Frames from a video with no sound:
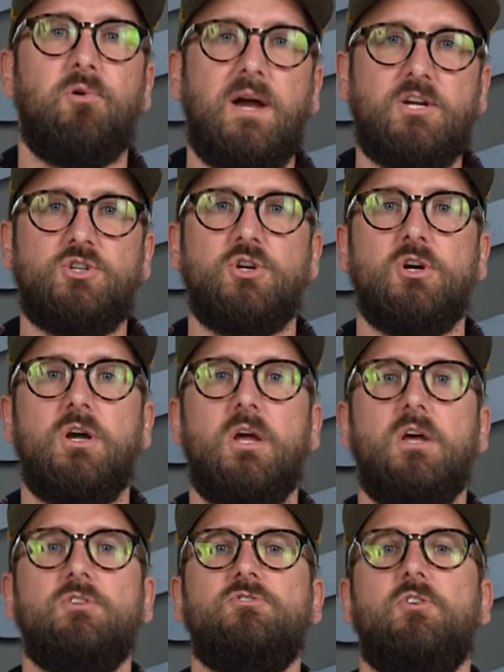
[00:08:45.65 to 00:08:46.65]
pressure
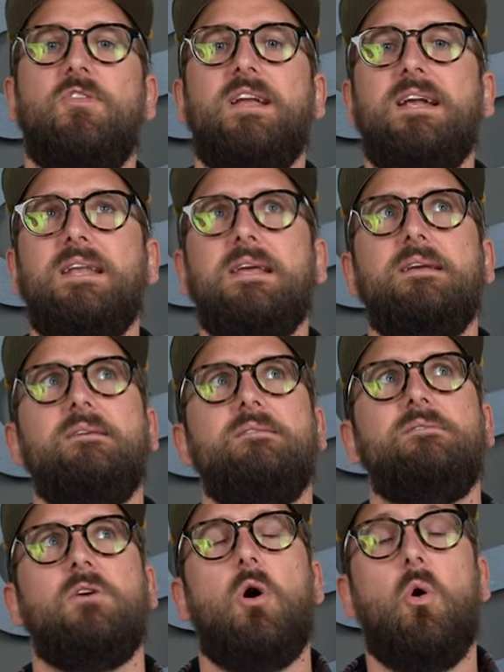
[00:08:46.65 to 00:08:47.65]
so that it
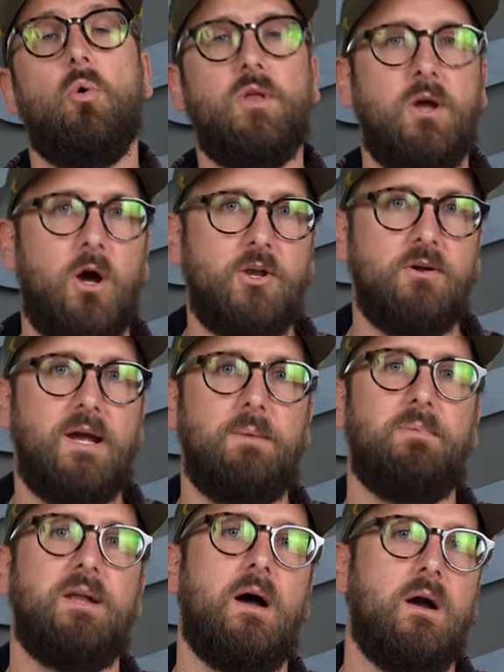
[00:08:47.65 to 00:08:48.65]
is holding onto your head
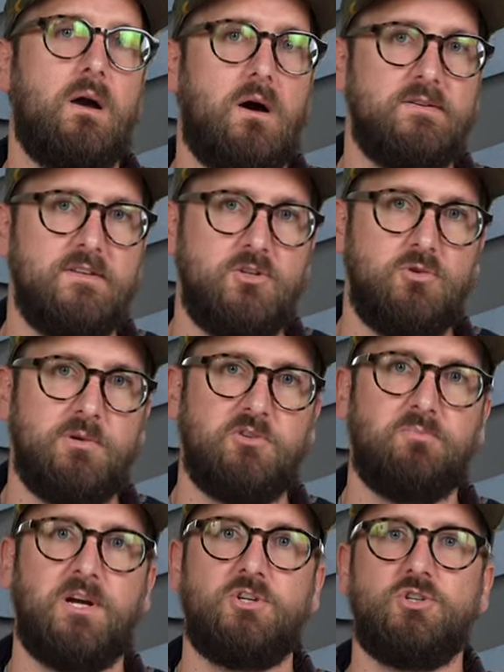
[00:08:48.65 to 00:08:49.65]
but not causing too much
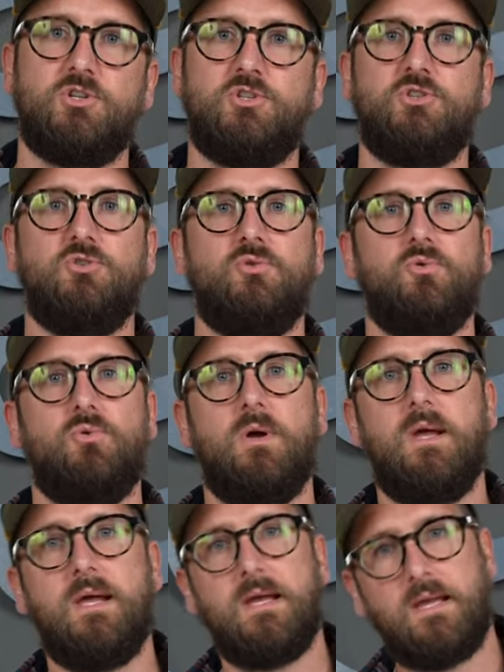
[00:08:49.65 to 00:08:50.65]
pressure to
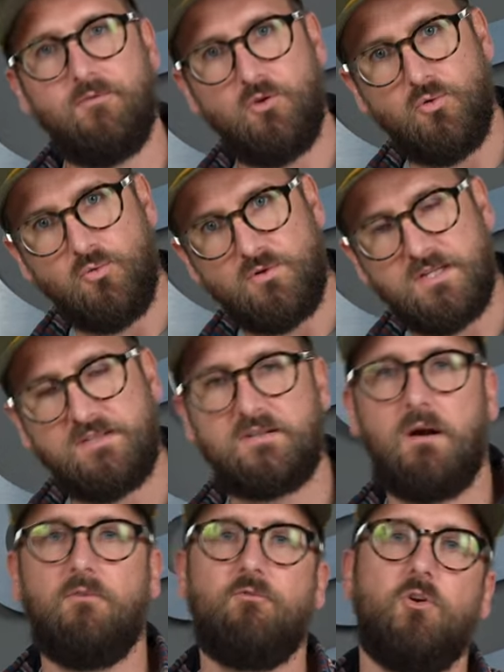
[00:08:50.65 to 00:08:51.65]
give you
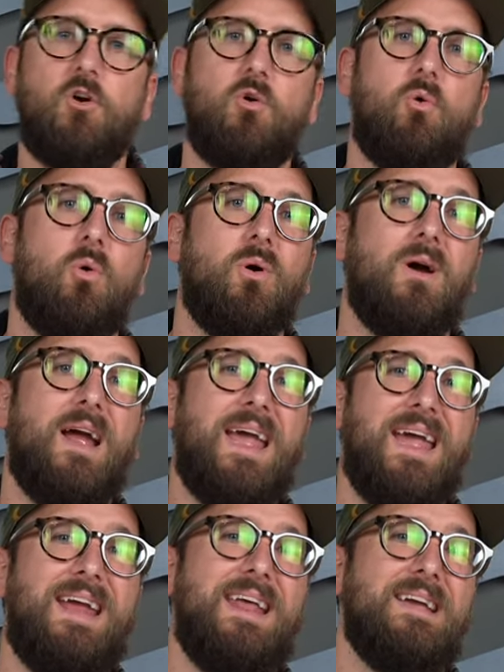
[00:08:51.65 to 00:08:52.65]
discomfort or
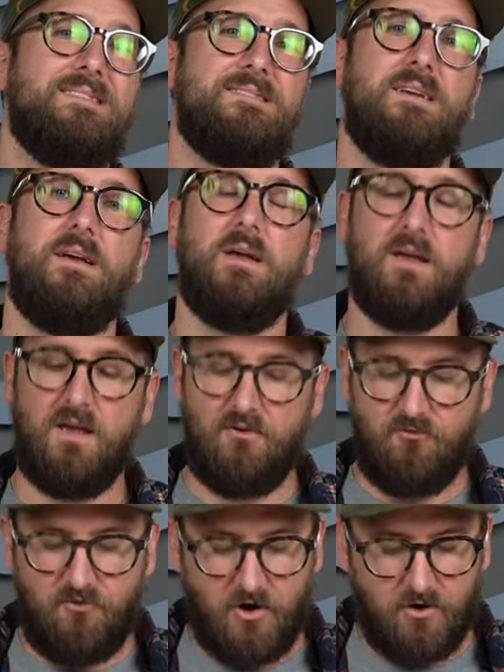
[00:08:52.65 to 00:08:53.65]
headaches.
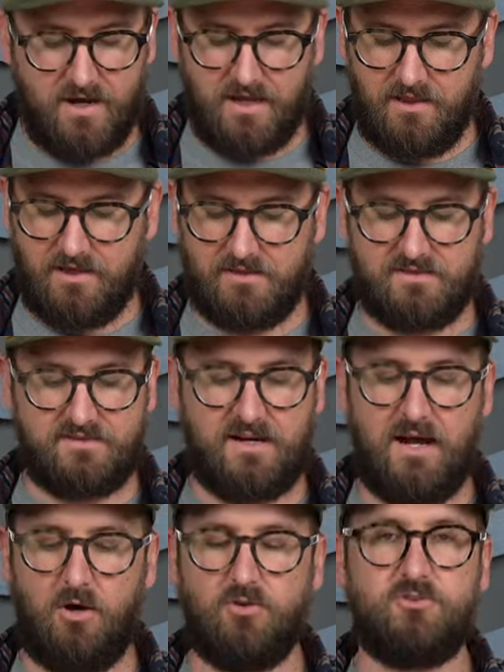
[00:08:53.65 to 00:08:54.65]
Very elegant style,